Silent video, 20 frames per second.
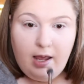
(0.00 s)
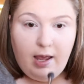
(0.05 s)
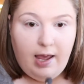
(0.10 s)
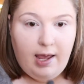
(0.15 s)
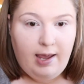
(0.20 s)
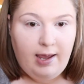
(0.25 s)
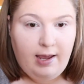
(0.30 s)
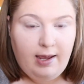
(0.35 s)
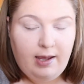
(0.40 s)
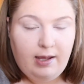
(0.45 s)

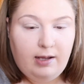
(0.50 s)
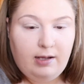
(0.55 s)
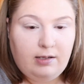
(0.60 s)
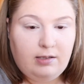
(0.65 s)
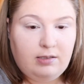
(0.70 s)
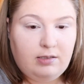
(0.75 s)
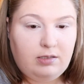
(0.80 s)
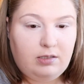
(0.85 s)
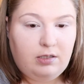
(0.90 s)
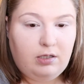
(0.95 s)

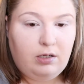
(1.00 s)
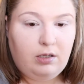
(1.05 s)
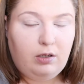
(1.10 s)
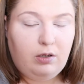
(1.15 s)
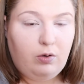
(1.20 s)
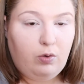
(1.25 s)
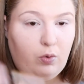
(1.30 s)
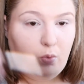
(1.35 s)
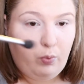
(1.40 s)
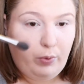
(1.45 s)
and
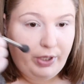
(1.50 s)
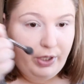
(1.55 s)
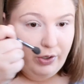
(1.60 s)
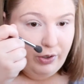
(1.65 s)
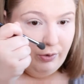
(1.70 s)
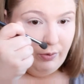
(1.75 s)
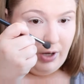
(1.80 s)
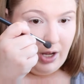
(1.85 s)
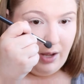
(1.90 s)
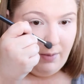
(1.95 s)
we
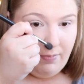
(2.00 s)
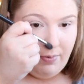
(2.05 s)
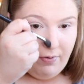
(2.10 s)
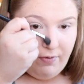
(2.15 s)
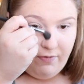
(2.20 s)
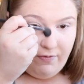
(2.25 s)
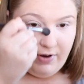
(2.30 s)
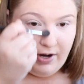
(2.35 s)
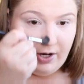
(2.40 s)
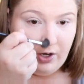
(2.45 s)
grew up
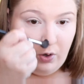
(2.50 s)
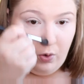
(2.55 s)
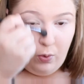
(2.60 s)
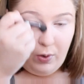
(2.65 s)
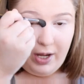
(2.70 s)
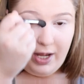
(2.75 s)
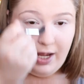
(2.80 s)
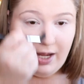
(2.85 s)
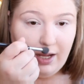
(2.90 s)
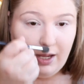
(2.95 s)
very
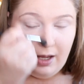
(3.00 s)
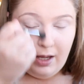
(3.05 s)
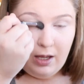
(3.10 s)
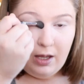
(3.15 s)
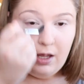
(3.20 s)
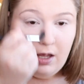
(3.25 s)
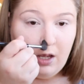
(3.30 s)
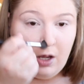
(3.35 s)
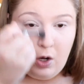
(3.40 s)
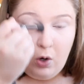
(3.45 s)
quick.
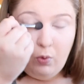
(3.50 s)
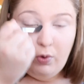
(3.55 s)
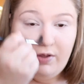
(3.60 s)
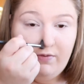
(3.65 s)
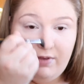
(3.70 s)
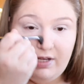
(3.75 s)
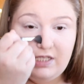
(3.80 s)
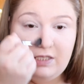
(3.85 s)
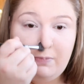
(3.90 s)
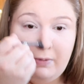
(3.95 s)

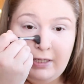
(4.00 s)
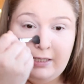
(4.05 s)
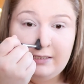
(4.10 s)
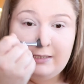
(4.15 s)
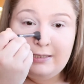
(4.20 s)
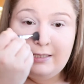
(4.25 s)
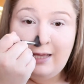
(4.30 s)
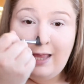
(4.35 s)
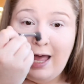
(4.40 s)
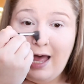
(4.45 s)
We've
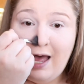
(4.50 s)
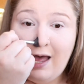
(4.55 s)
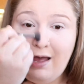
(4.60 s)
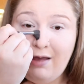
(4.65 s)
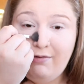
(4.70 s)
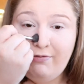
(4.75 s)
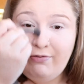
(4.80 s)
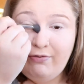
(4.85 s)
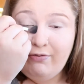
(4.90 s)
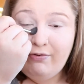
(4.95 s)
experienced
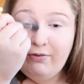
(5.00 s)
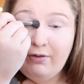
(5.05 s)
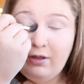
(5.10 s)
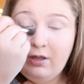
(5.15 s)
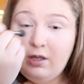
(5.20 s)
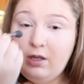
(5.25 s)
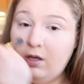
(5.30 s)
life.